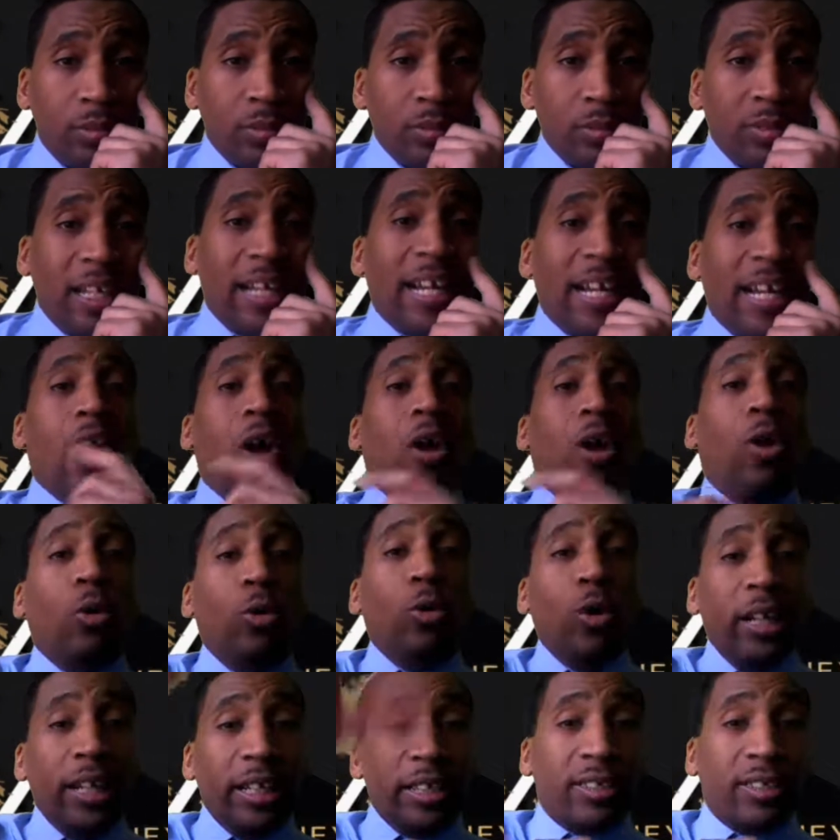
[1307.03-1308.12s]
They got a whole
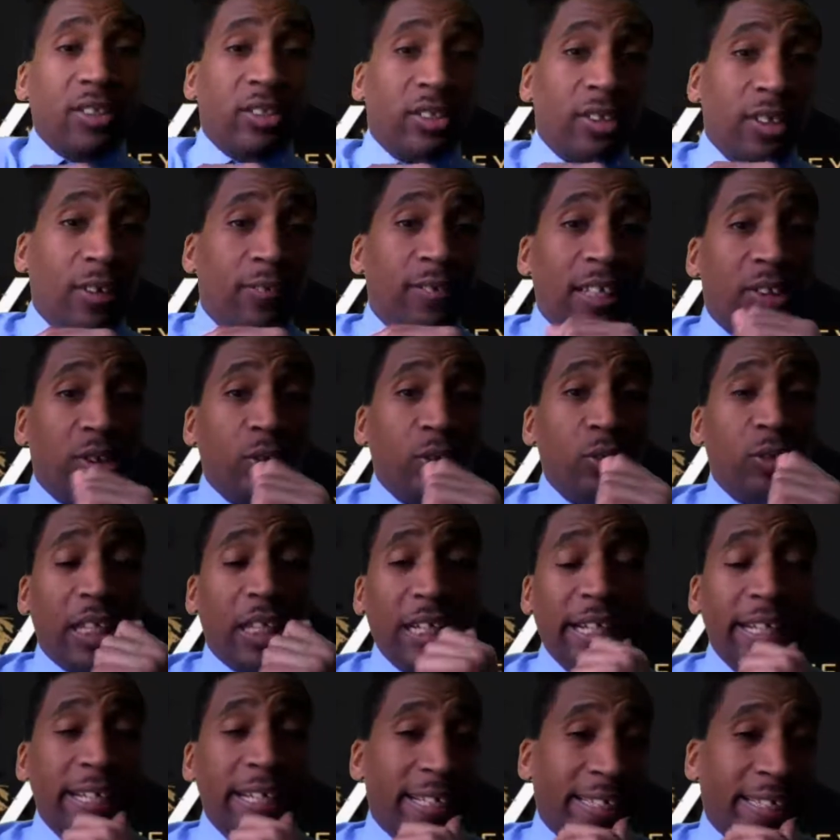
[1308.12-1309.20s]
list of stuff that you can
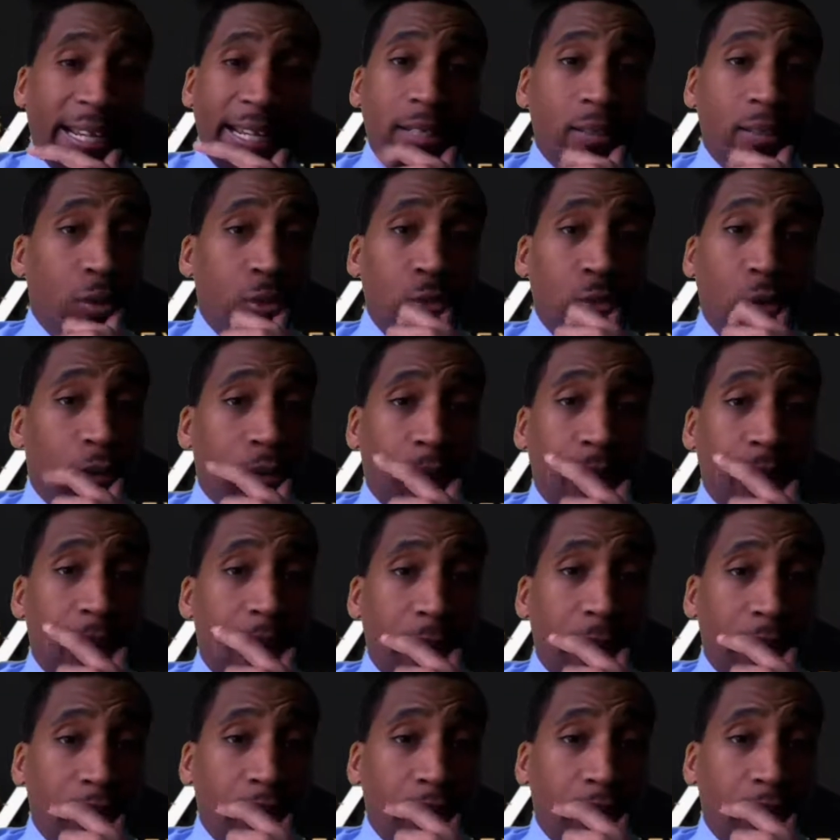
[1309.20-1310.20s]
and can't do on the property.